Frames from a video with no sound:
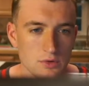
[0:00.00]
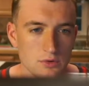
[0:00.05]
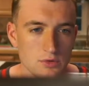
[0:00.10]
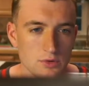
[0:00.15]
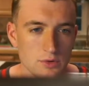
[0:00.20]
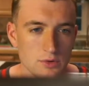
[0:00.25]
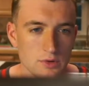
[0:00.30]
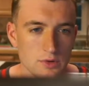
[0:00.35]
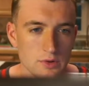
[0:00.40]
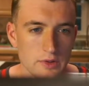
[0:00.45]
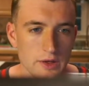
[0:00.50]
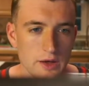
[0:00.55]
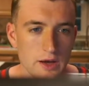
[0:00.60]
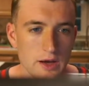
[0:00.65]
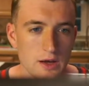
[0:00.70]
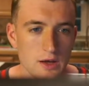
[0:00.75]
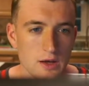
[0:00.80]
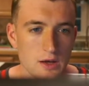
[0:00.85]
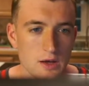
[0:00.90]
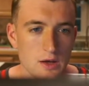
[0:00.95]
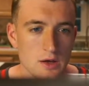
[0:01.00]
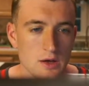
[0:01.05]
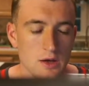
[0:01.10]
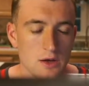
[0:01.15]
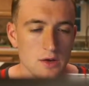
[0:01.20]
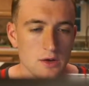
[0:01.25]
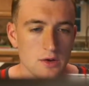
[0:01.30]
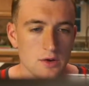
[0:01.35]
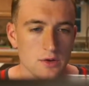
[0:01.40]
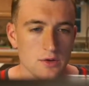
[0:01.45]
truth of that.
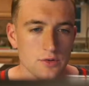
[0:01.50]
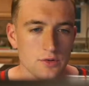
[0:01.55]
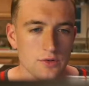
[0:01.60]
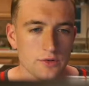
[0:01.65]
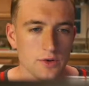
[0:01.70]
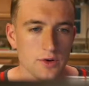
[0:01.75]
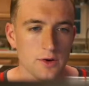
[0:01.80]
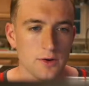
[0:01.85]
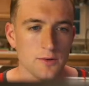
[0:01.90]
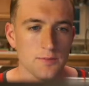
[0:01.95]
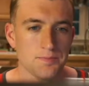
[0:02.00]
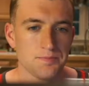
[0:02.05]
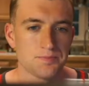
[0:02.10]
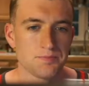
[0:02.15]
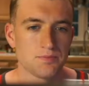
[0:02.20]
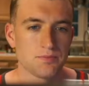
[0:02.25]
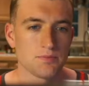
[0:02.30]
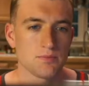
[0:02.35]
So